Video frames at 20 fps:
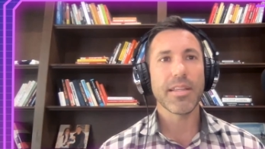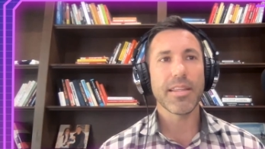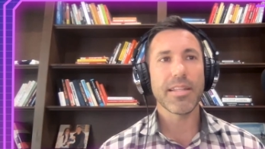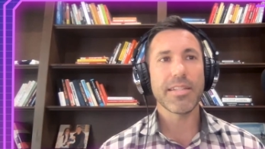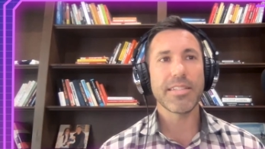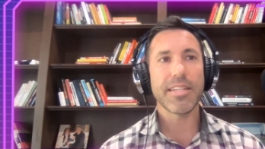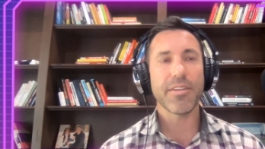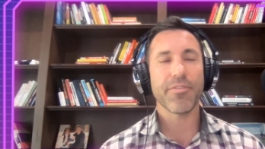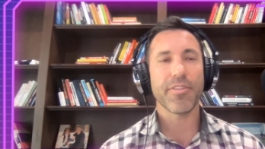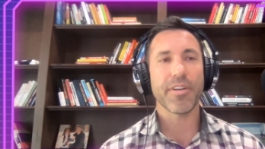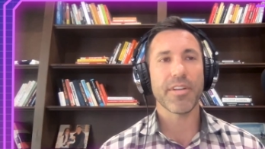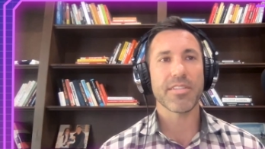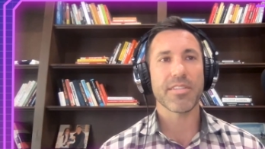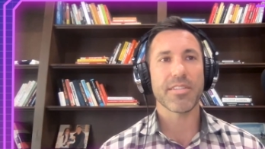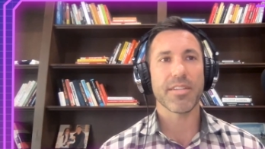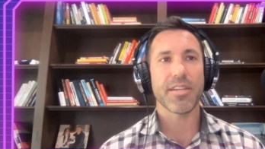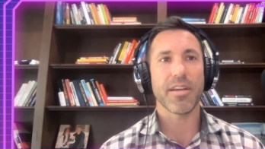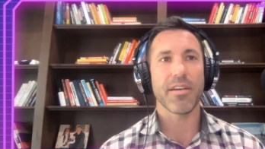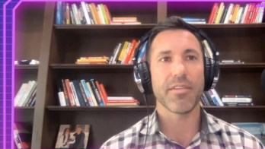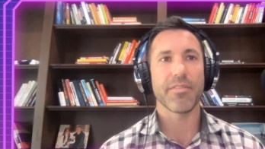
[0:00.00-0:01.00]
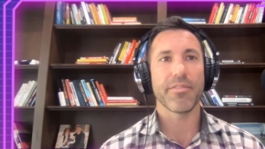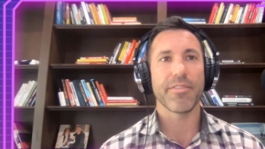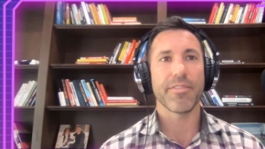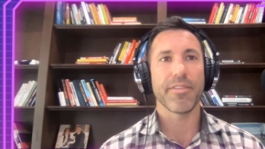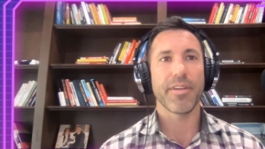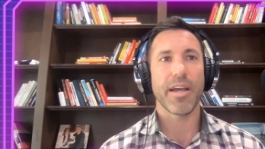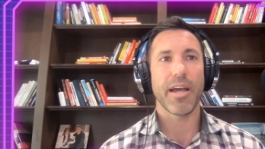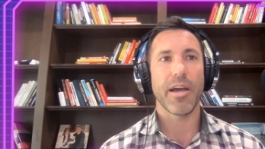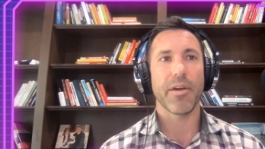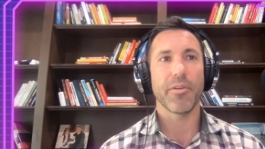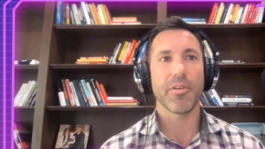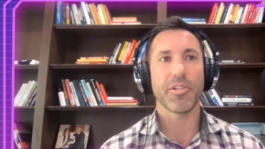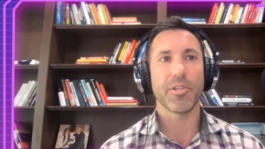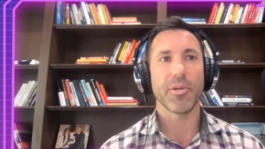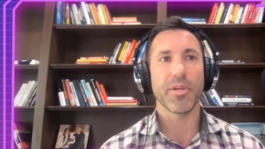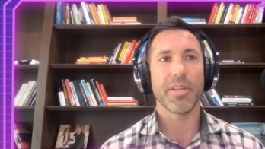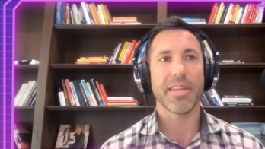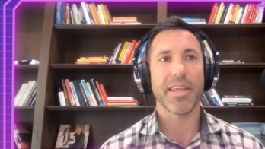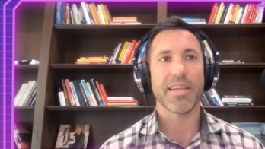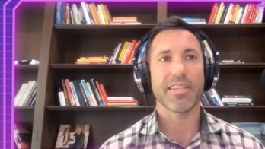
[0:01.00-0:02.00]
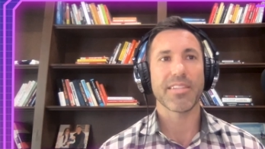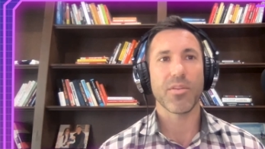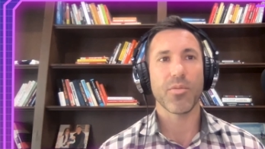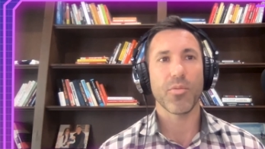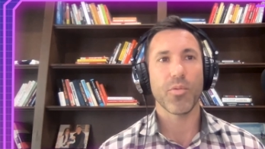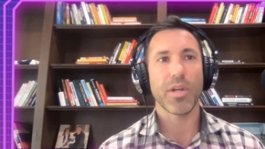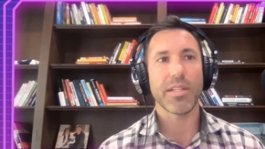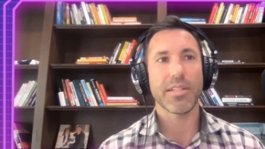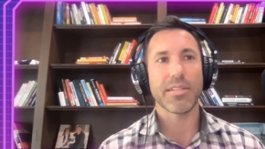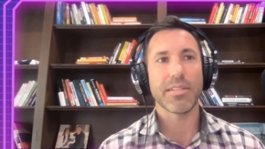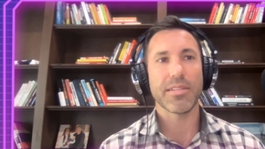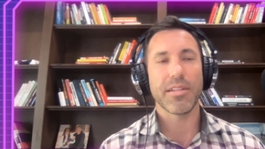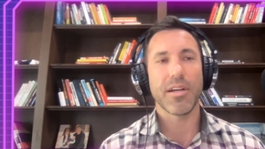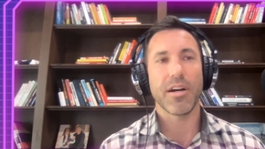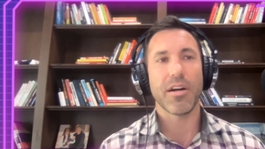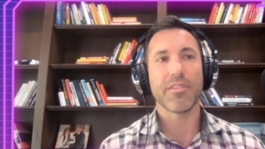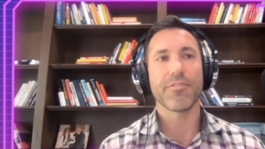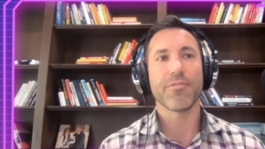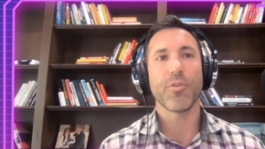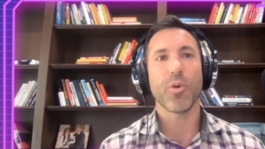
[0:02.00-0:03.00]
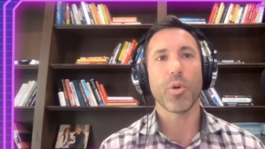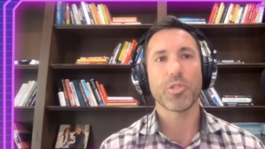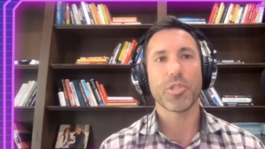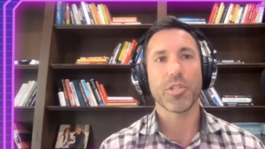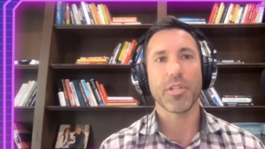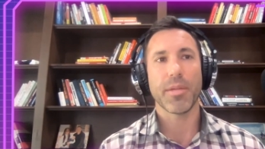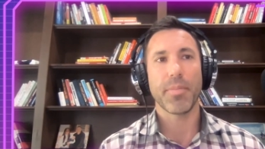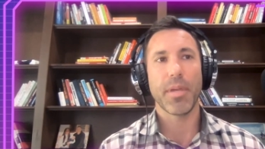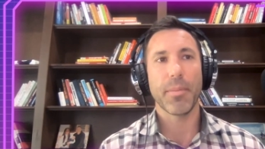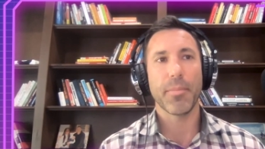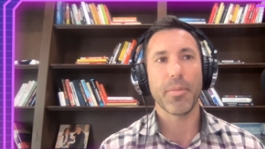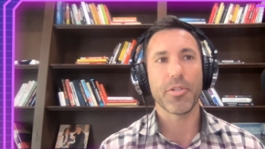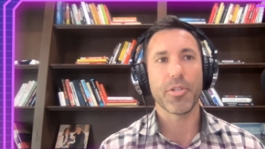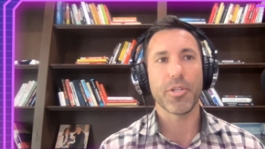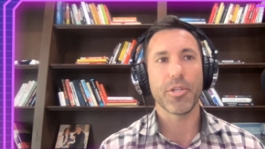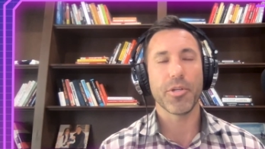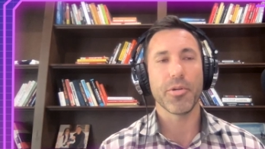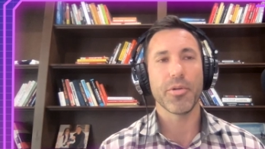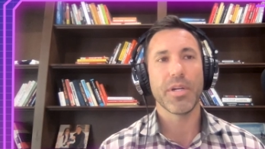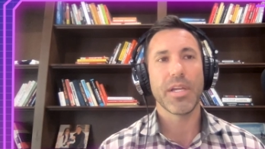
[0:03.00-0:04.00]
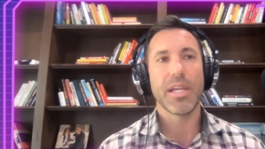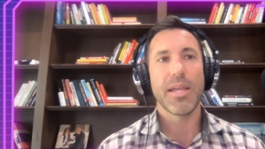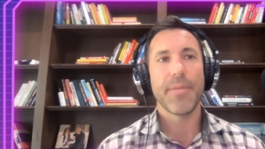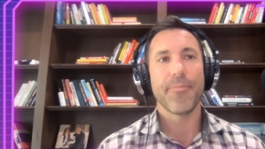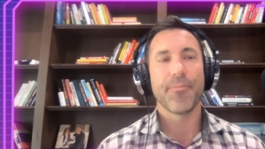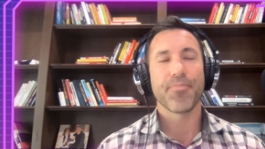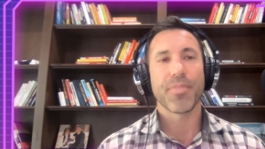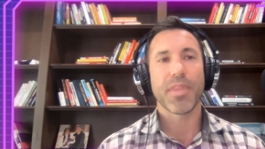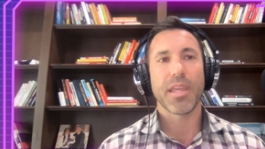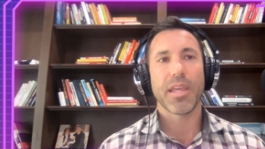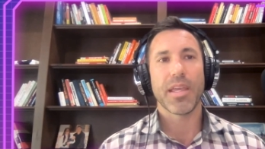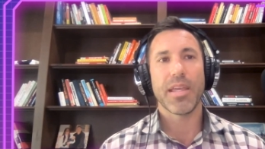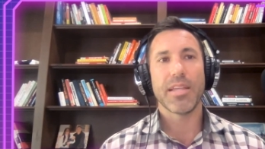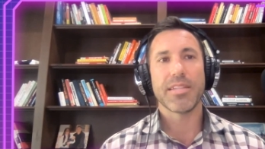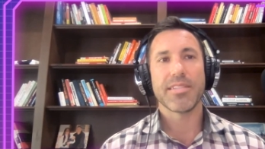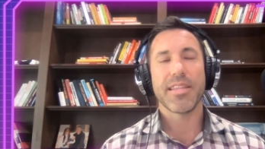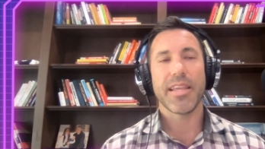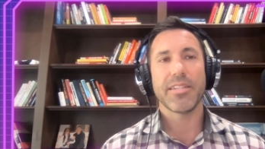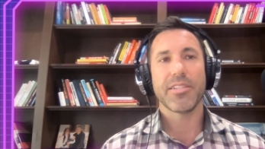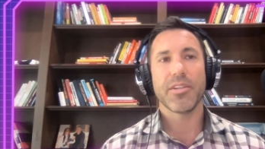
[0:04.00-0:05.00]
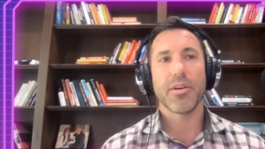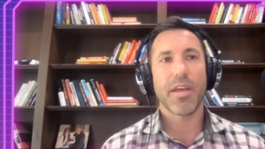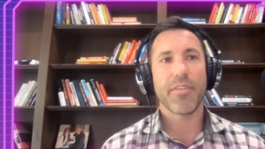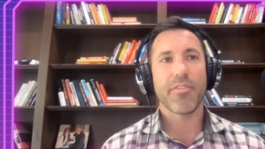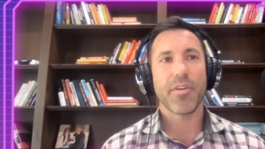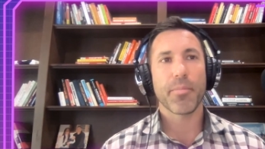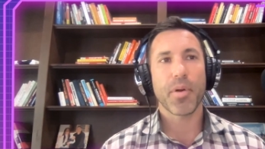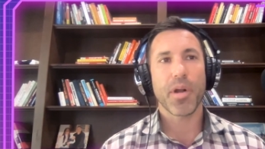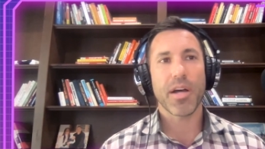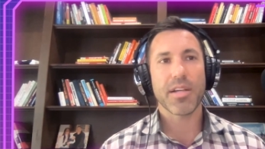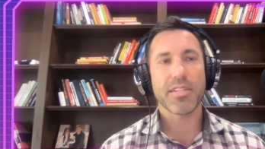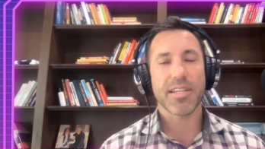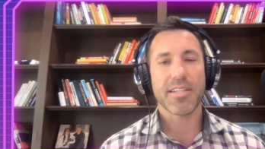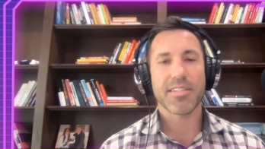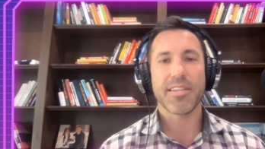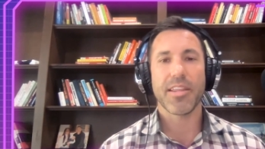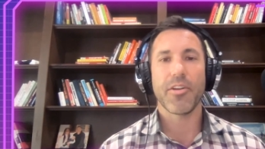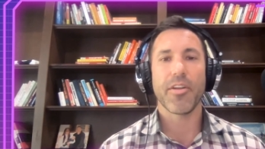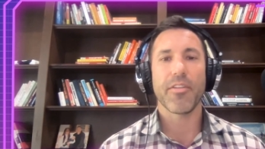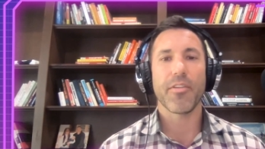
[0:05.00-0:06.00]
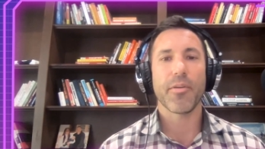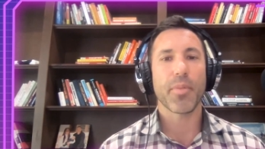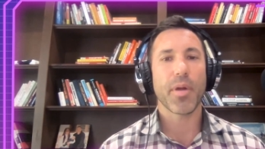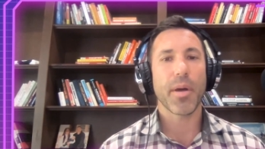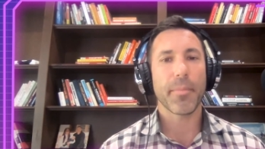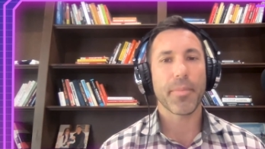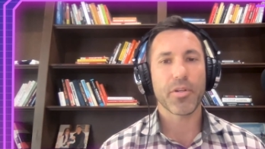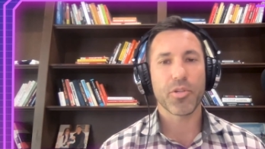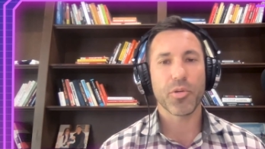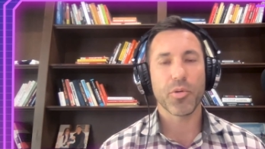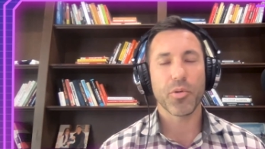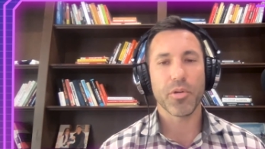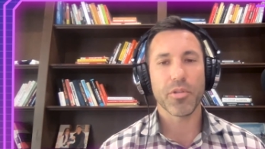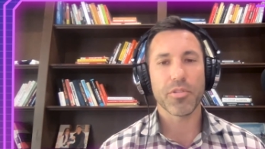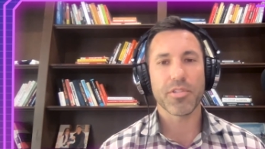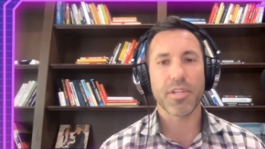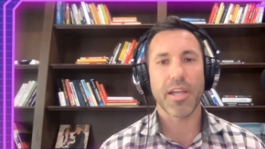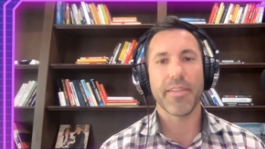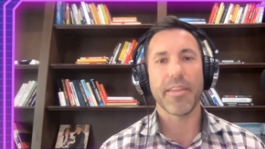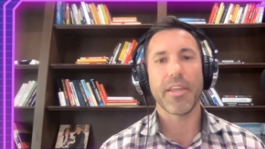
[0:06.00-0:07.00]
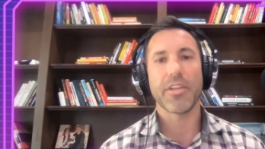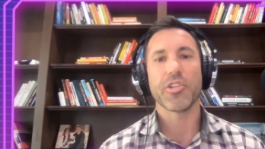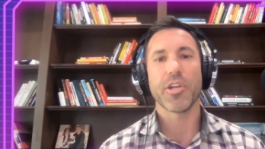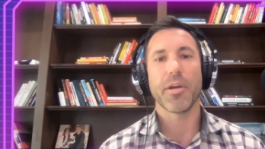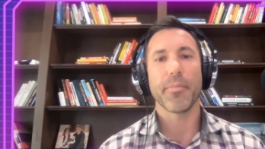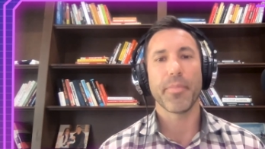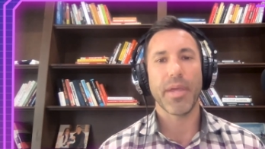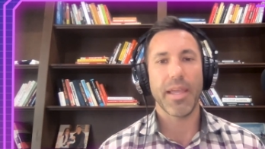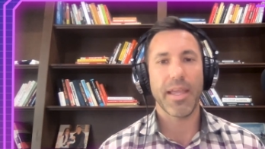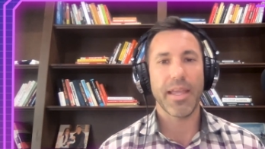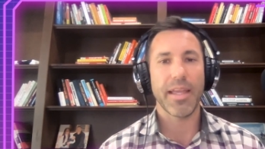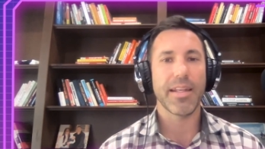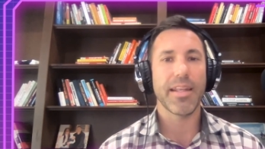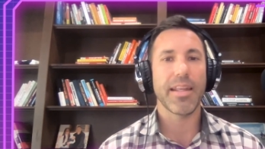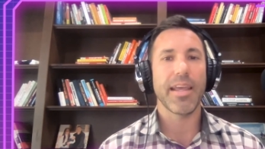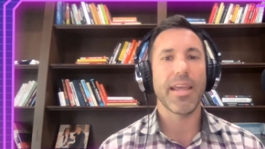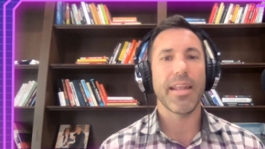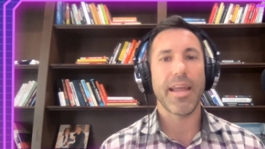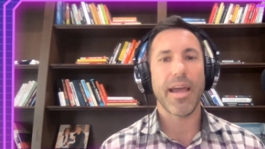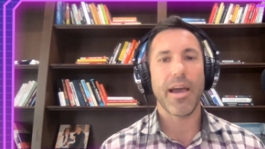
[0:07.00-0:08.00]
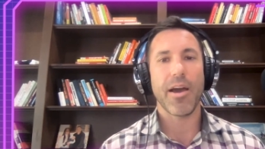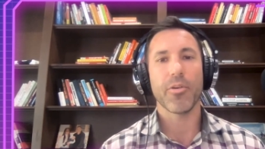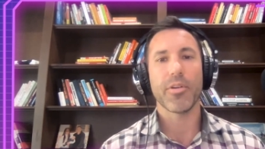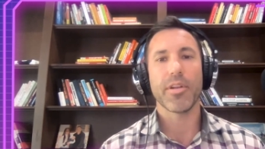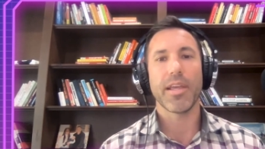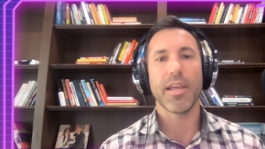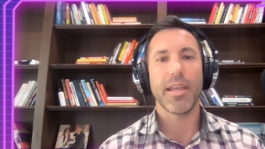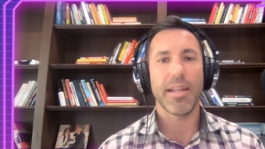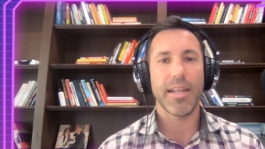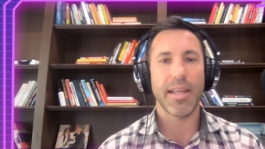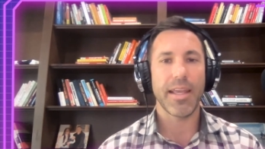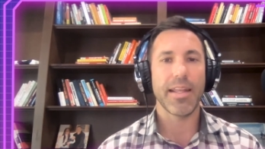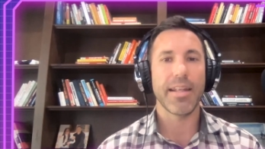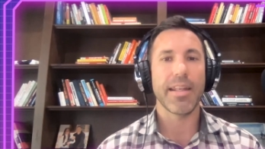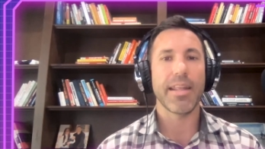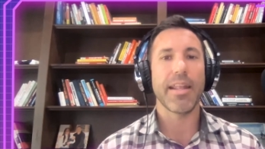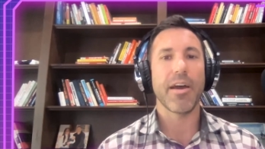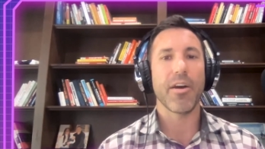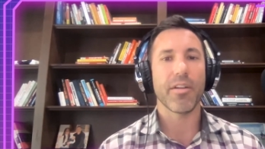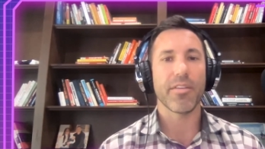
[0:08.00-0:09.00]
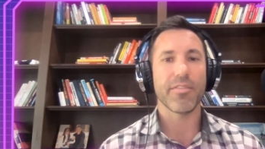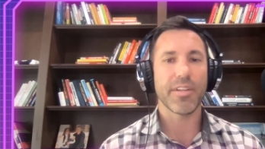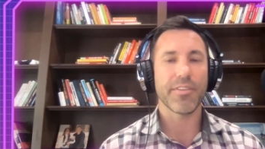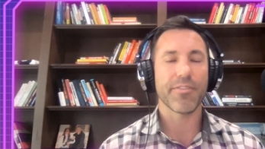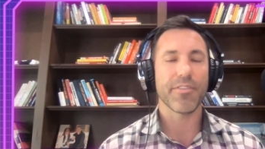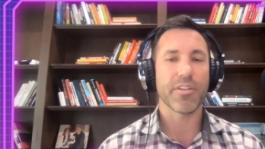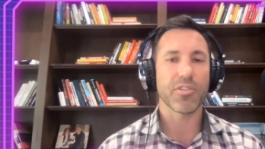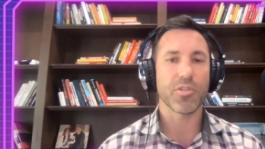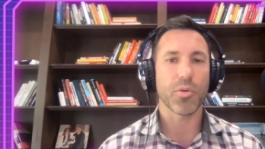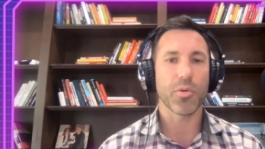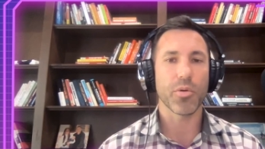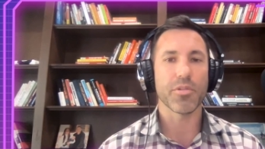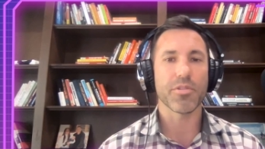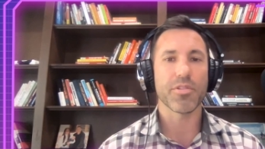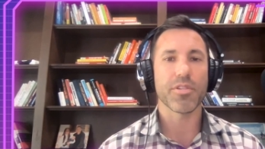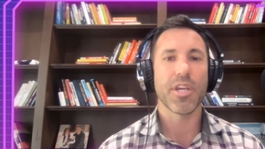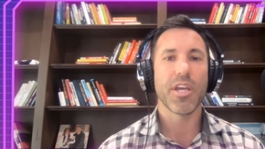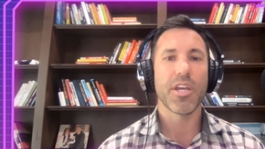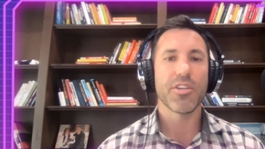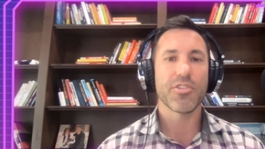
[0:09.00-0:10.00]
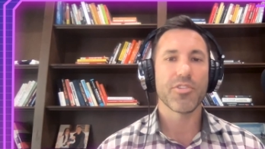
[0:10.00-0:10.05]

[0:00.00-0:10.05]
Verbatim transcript: the difference of how you're doing things and what unfortunately people do is they don't have a process, they don't have the proper tools, and they jump in and out and in and out of different tools.